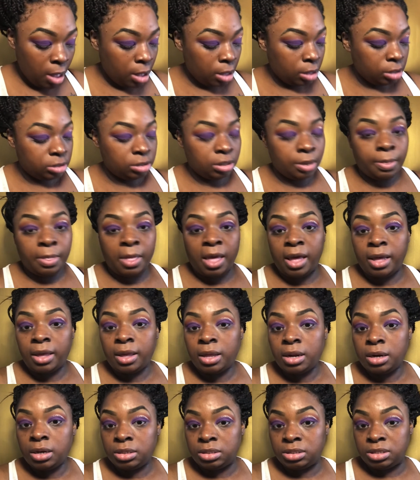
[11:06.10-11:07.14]
So I'm not
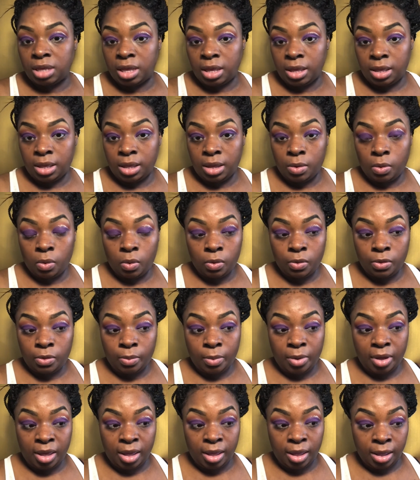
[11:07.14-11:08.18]
going to take it all the
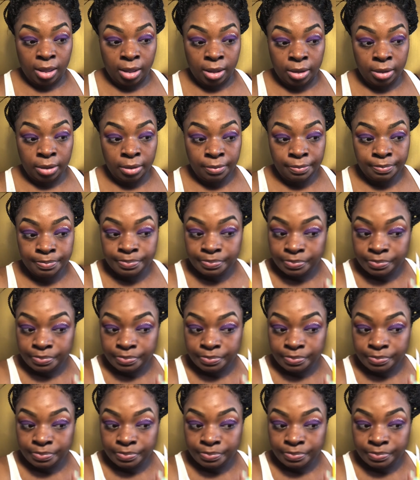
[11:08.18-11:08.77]
way in.